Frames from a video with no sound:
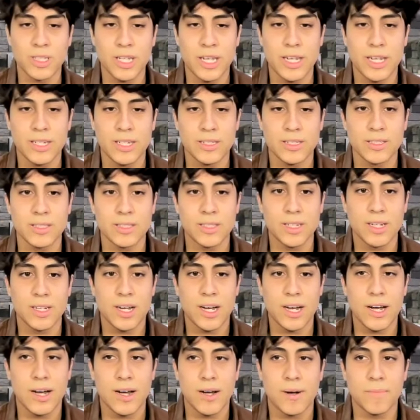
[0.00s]
And
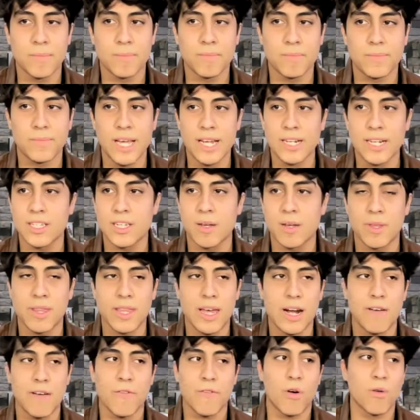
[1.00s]
that's something that
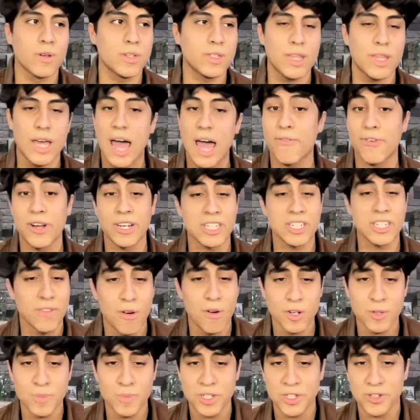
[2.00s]
I've always
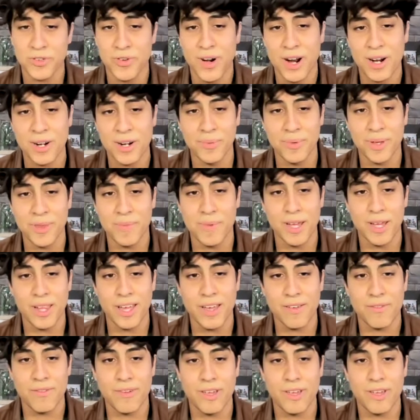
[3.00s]
been surrounded with my life.